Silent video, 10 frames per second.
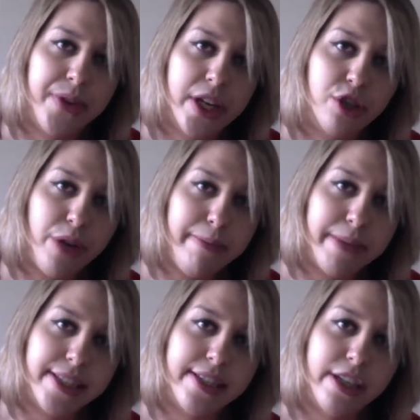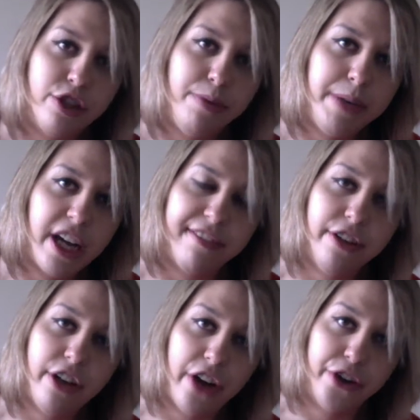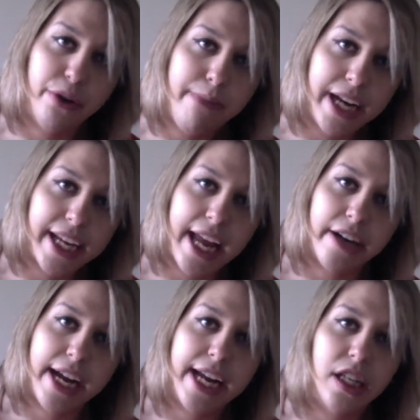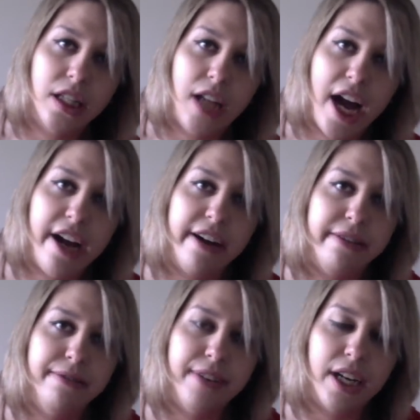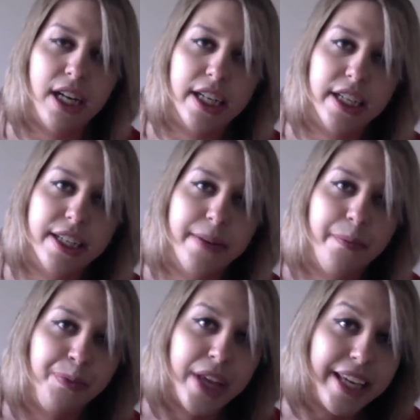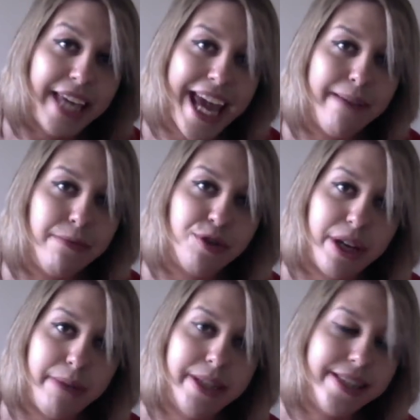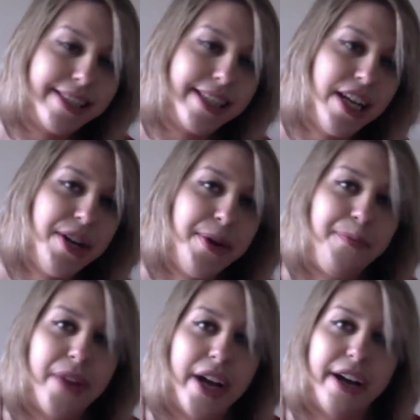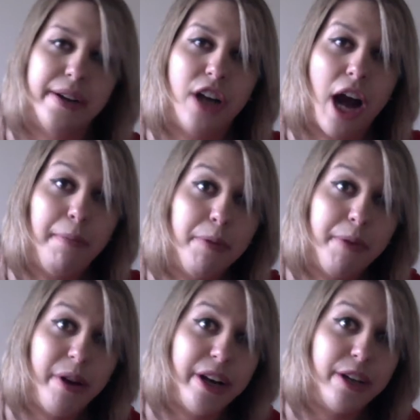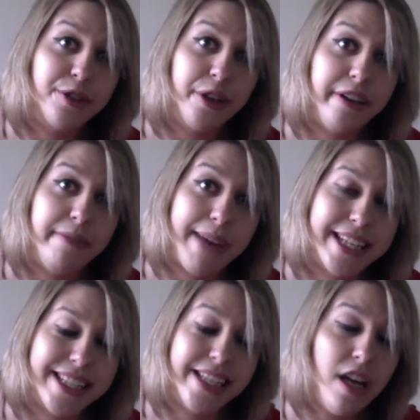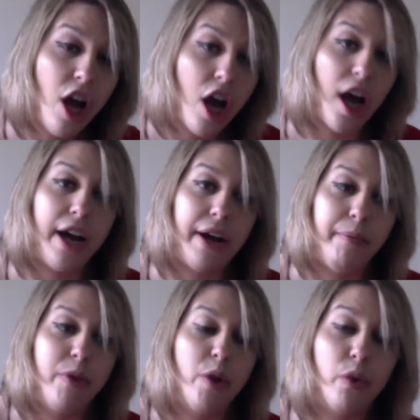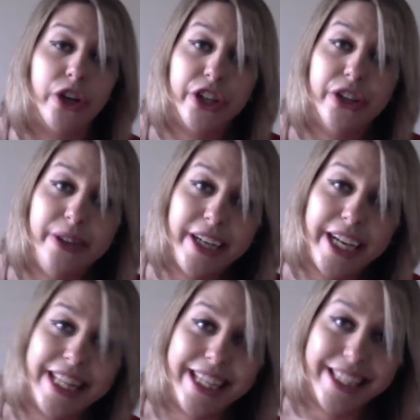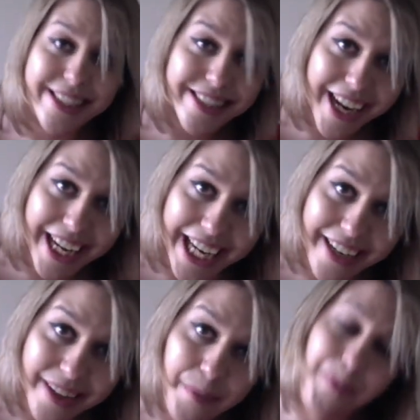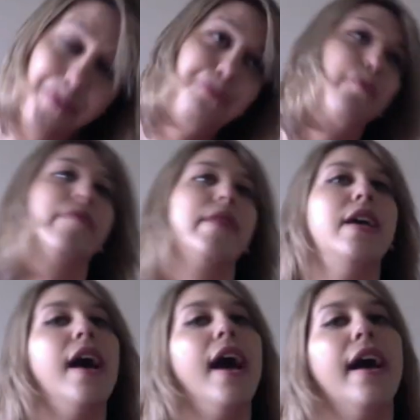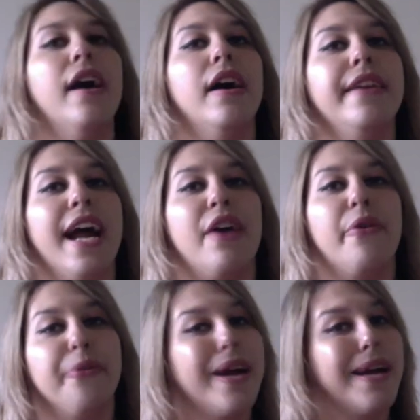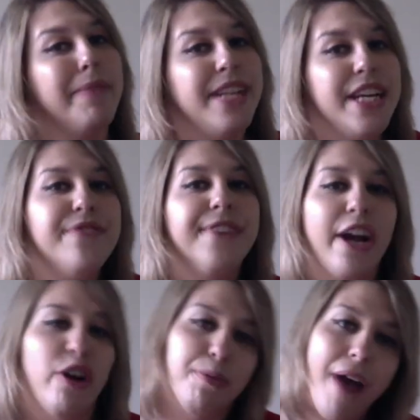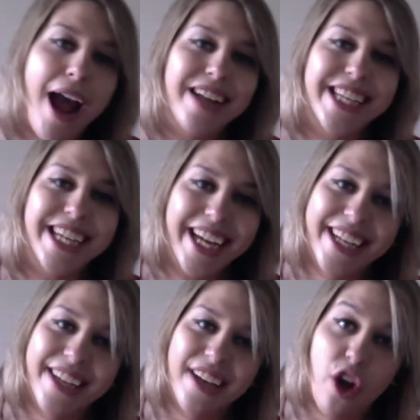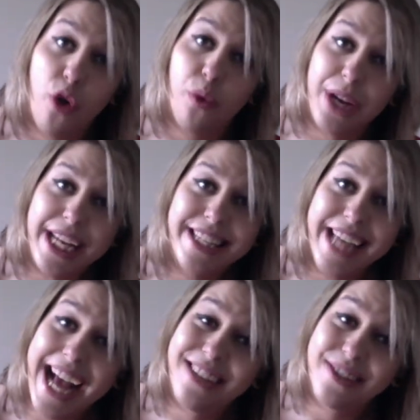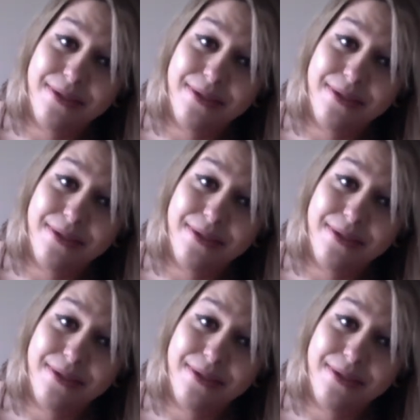treatments to be covered under Medicare, and a lot of CAM treatments, complementary and alternative medicine, were included in this study. Now, the recommendation for chiropractic reads as